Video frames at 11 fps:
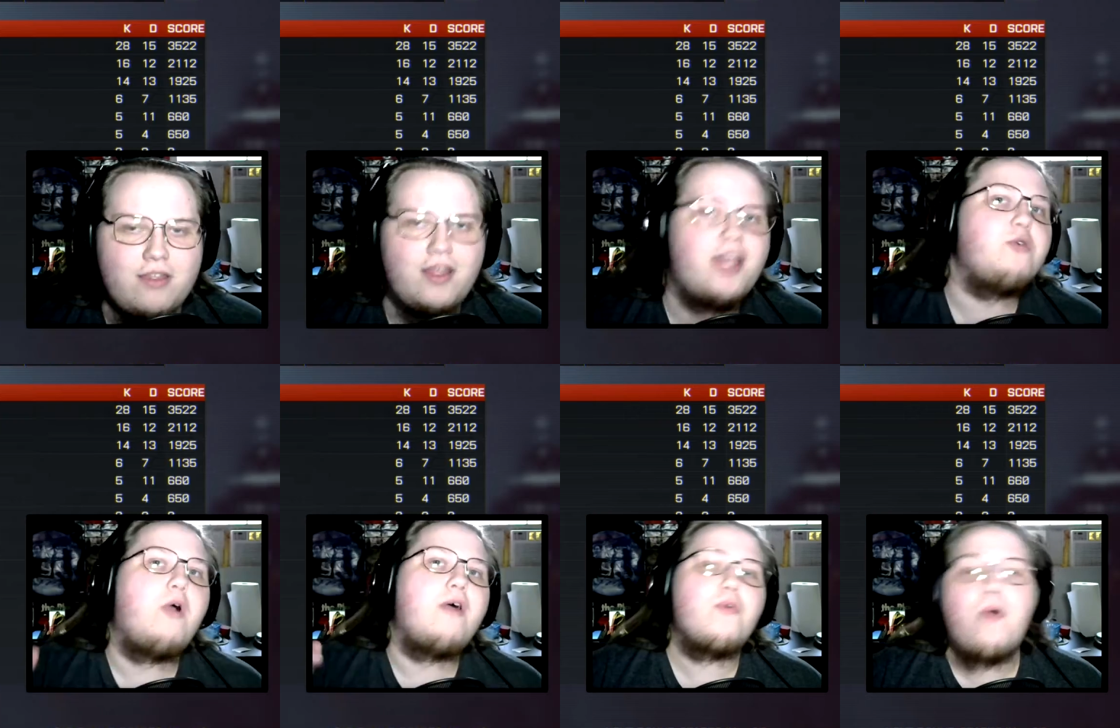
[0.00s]
Thank you
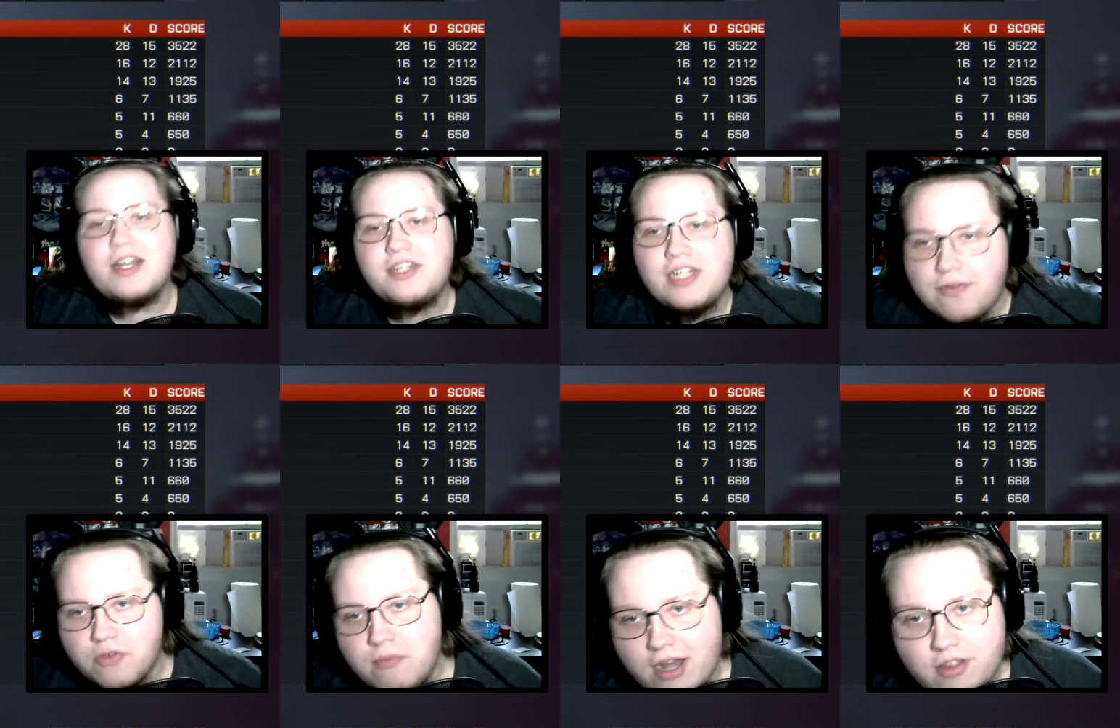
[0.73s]
all for watching. If you
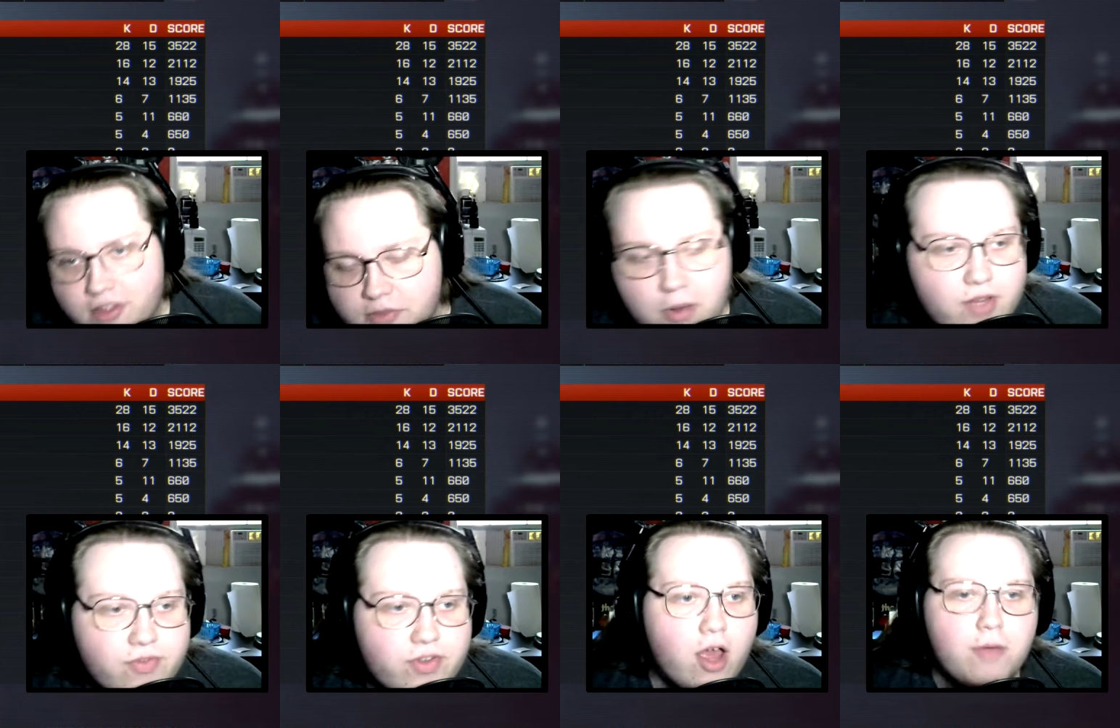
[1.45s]
made it this part of the
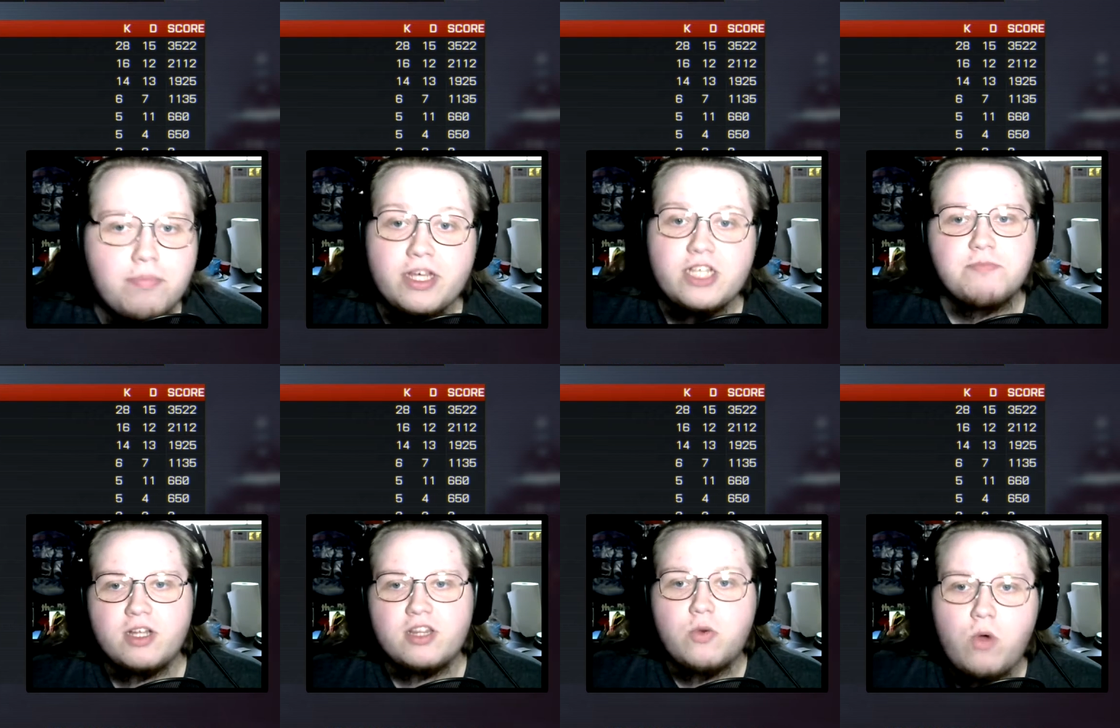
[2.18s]
video, please
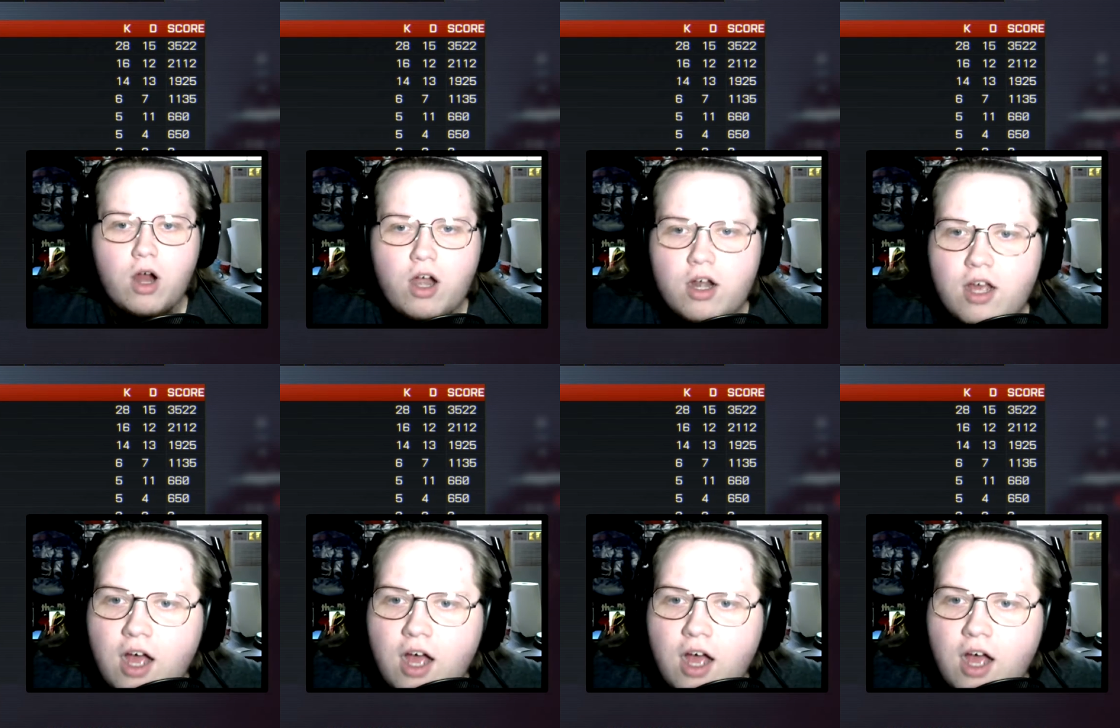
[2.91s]
put the word,